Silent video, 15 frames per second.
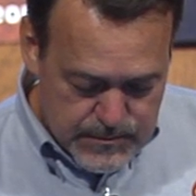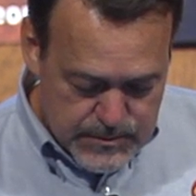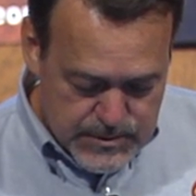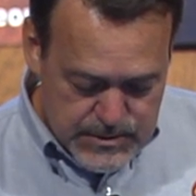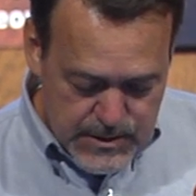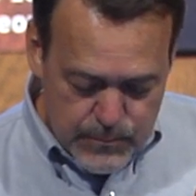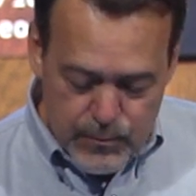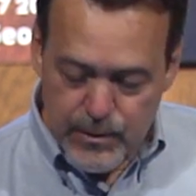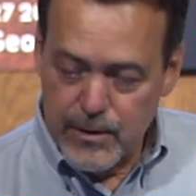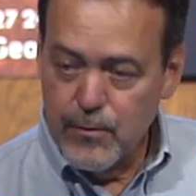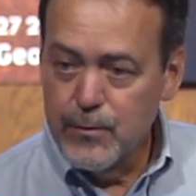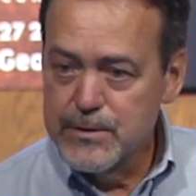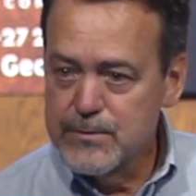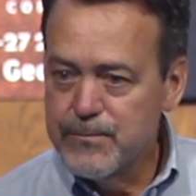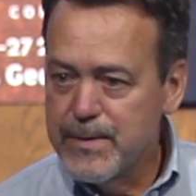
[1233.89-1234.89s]
someone
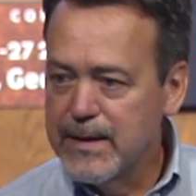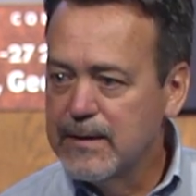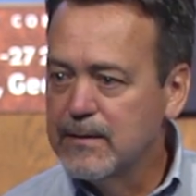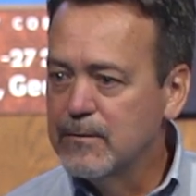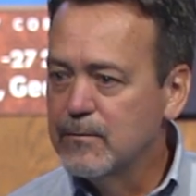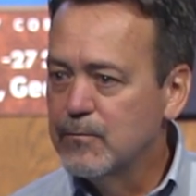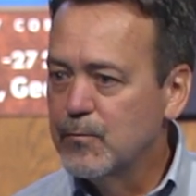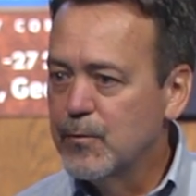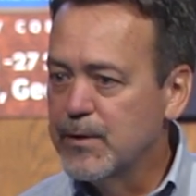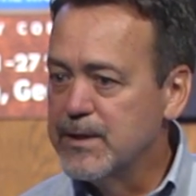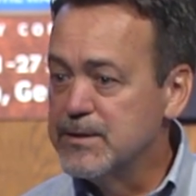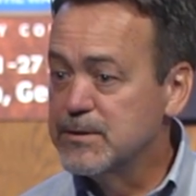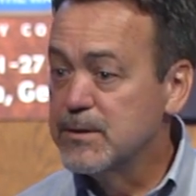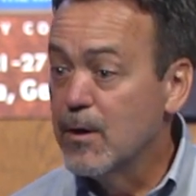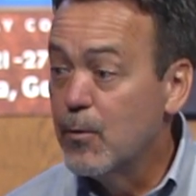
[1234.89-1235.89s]
who has been where
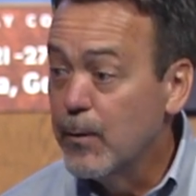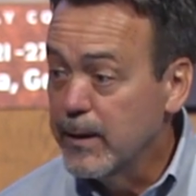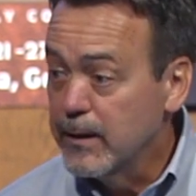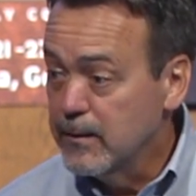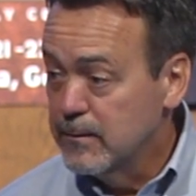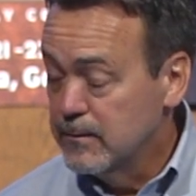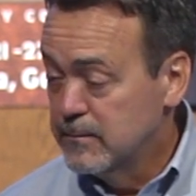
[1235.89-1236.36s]
he's going.